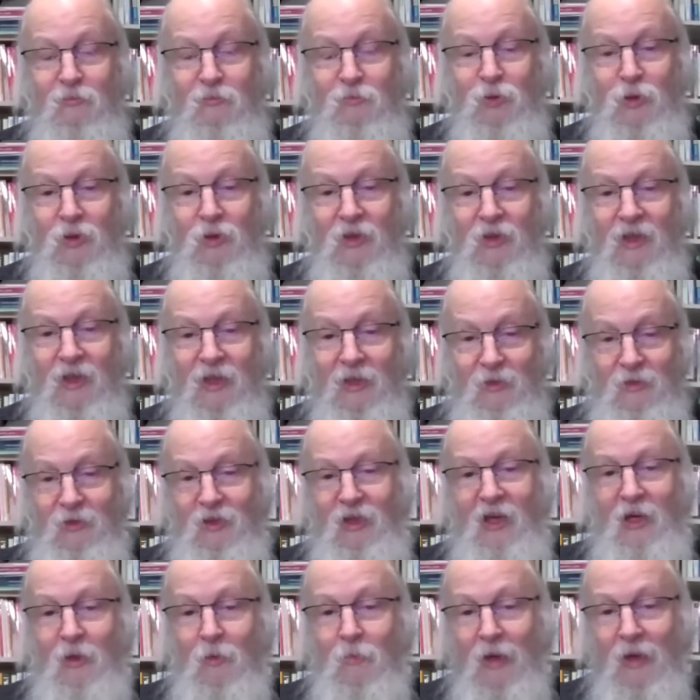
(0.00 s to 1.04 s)
pointing out
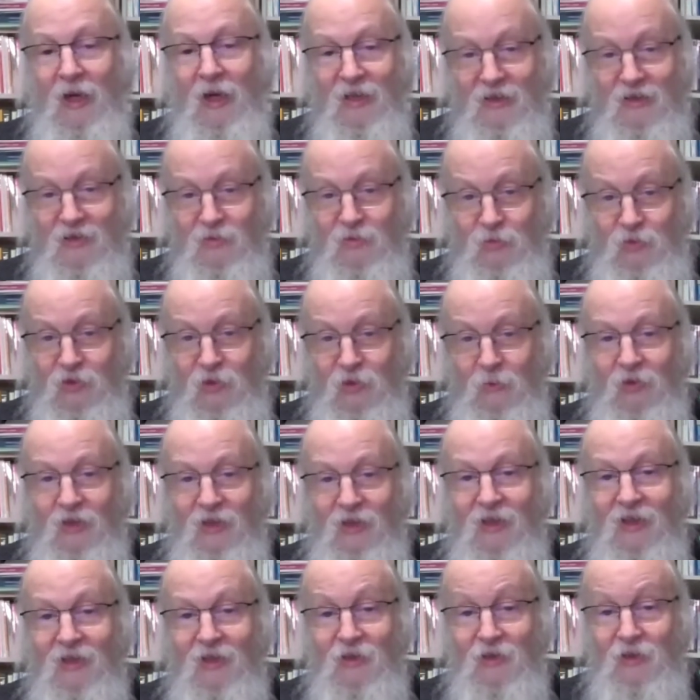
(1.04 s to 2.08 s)
how bad
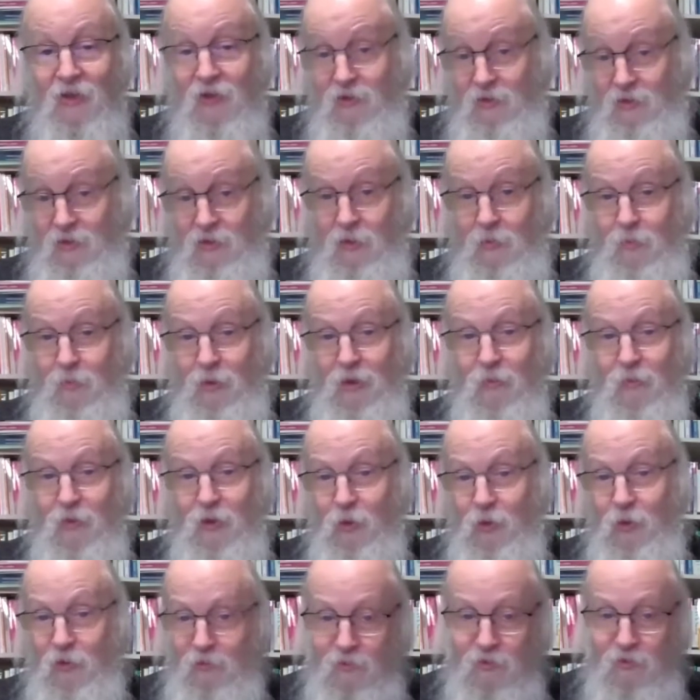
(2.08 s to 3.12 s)
something is to the people
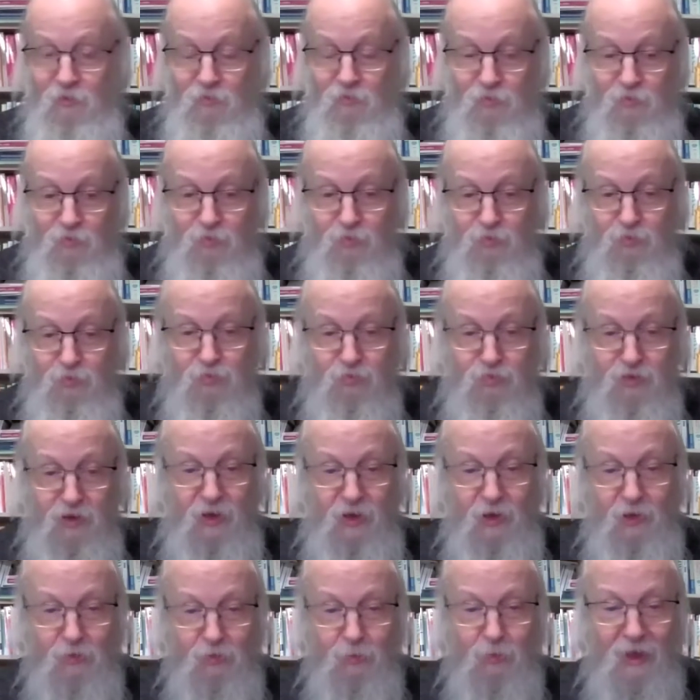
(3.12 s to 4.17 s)
who have
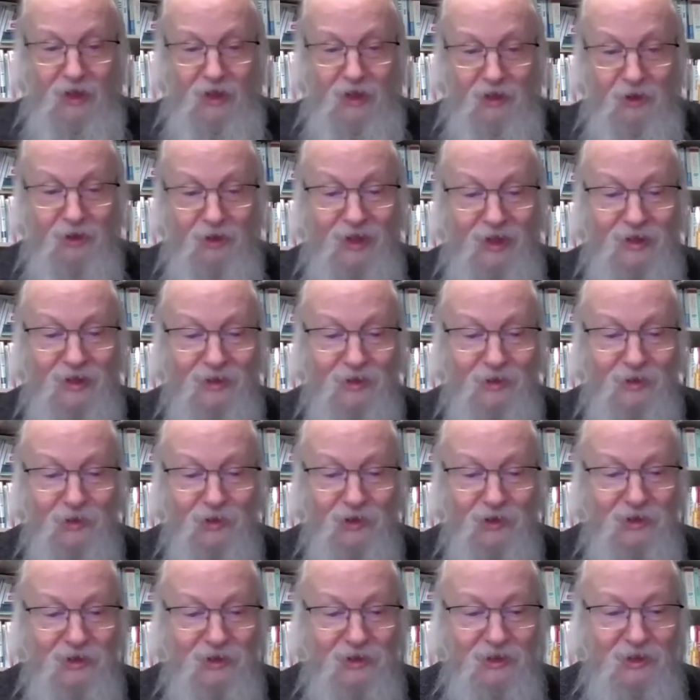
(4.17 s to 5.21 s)
produced bad things.
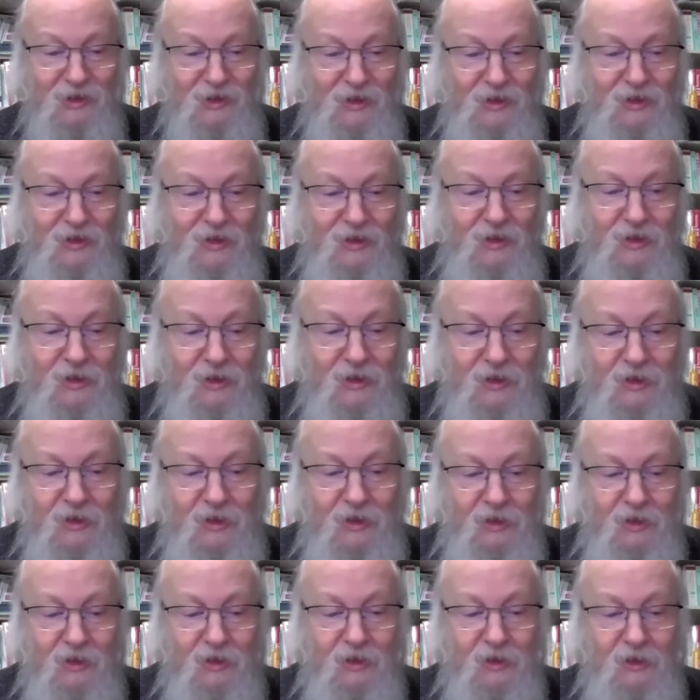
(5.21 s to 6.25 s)

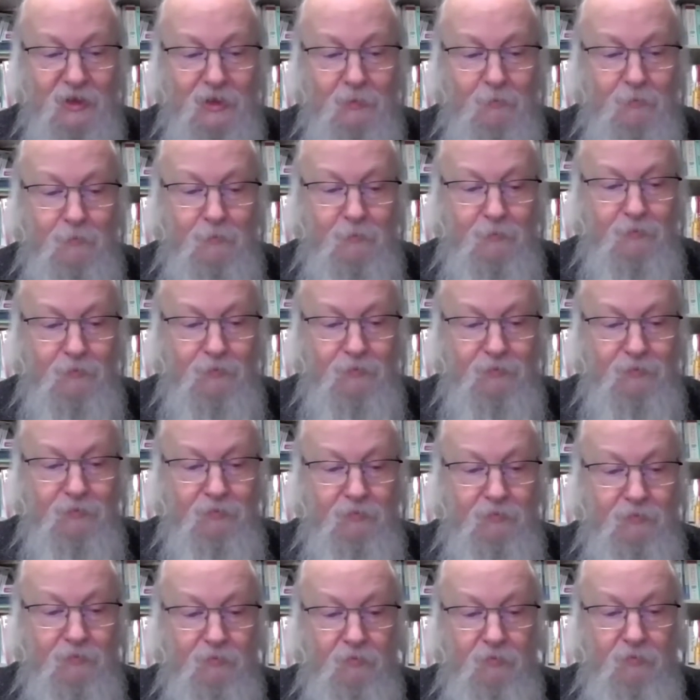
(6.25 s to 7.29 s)
Uh,
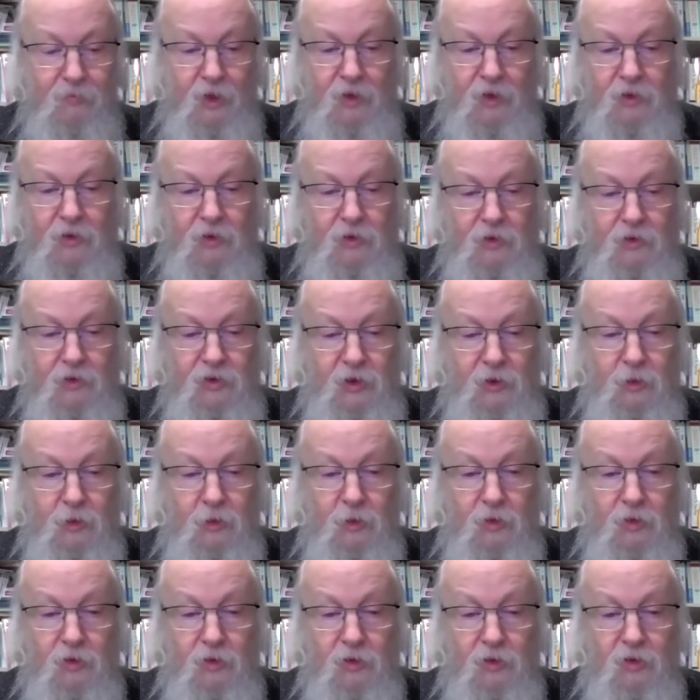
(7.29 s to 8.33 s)

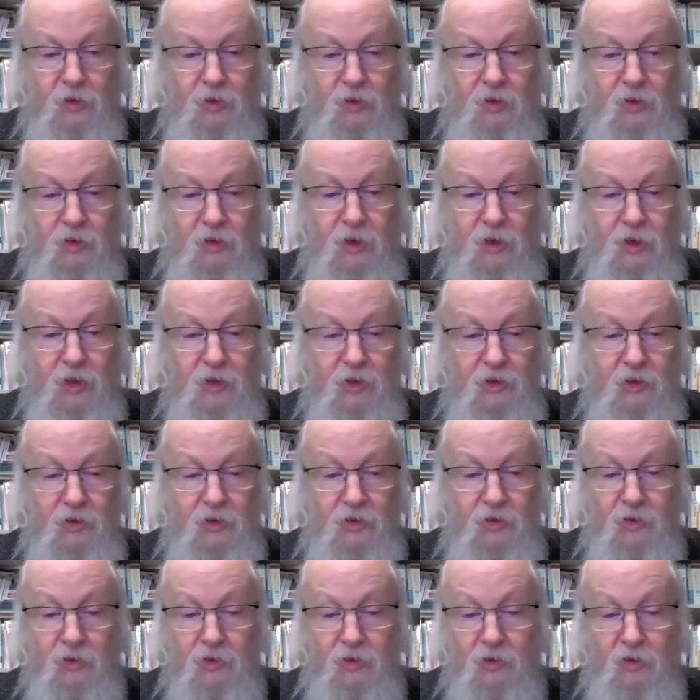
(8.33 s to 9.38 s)
so
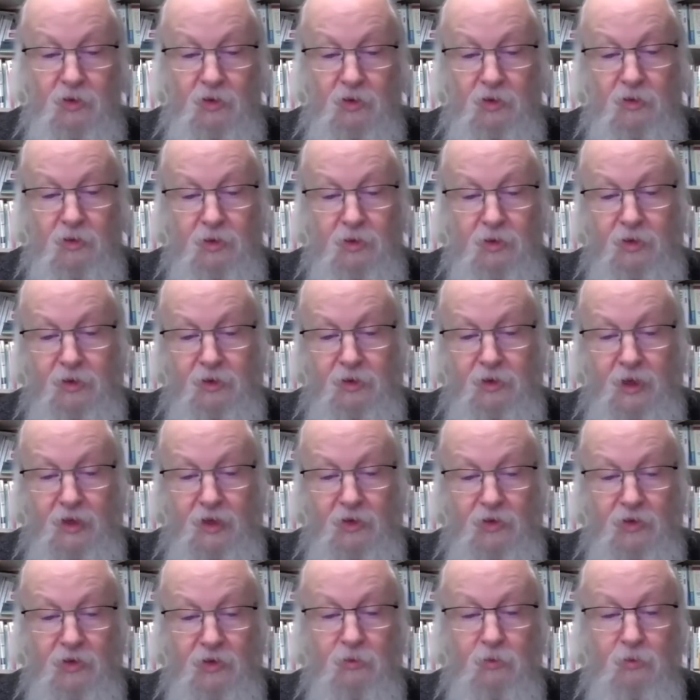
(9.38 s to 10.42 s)
there's
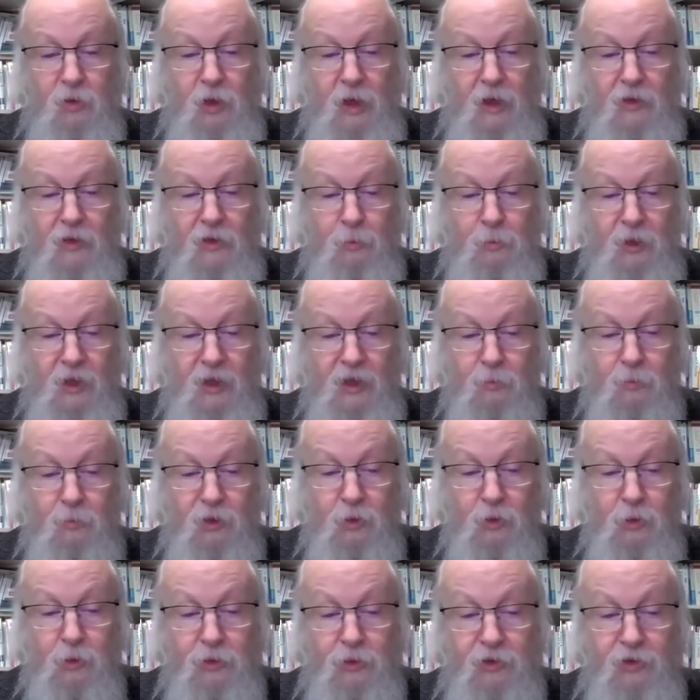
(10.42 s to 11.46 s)
that aspect,
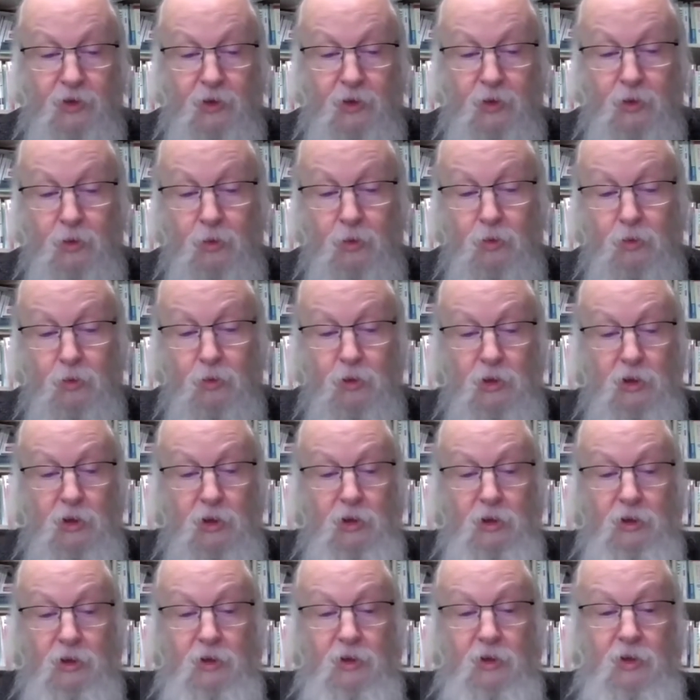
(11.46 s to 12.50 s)
but also
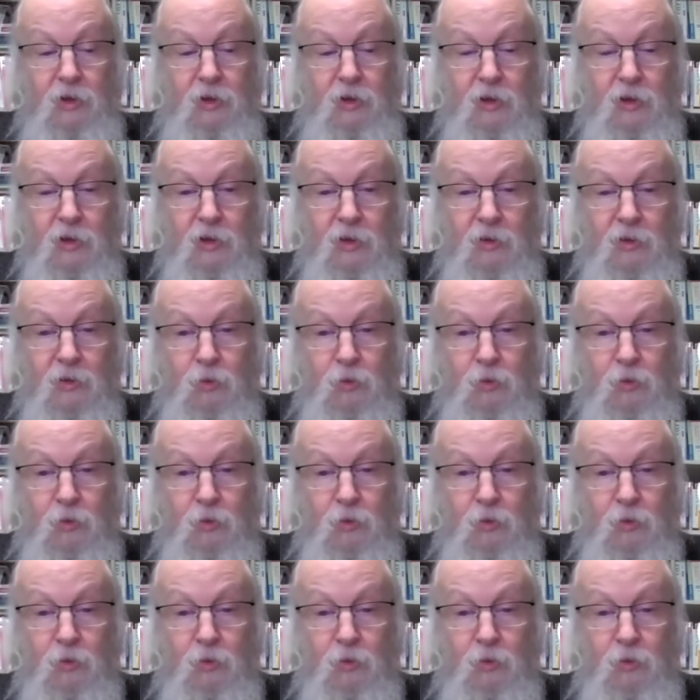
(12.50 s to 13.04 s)
uh,